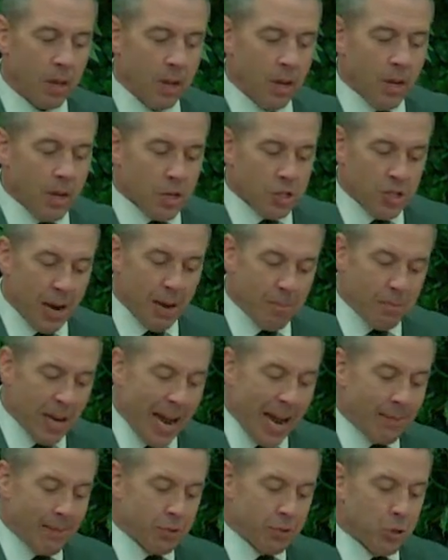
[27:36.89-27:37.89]

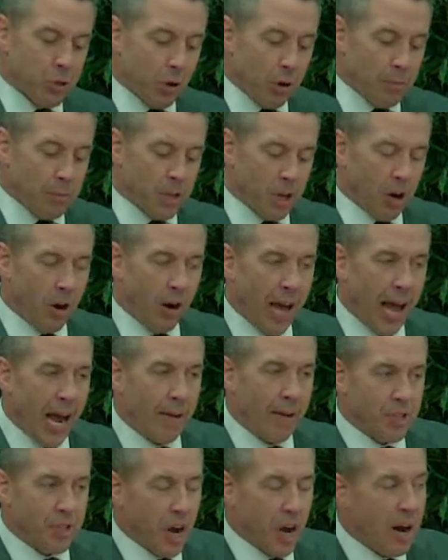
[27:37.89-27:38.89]
Sometimes storms in our lives
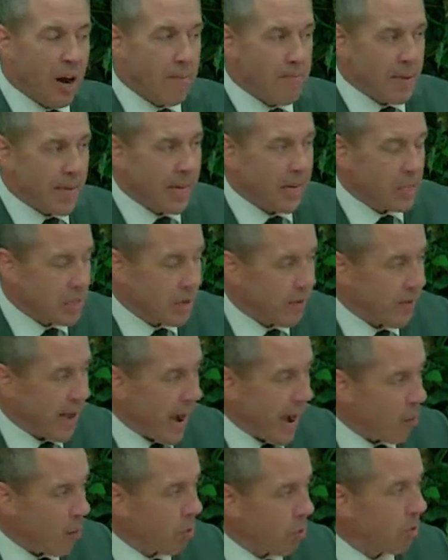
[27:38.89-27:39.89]
come because of
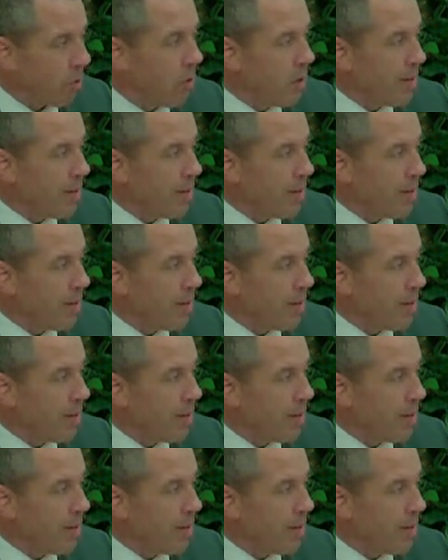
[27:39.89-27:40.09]
our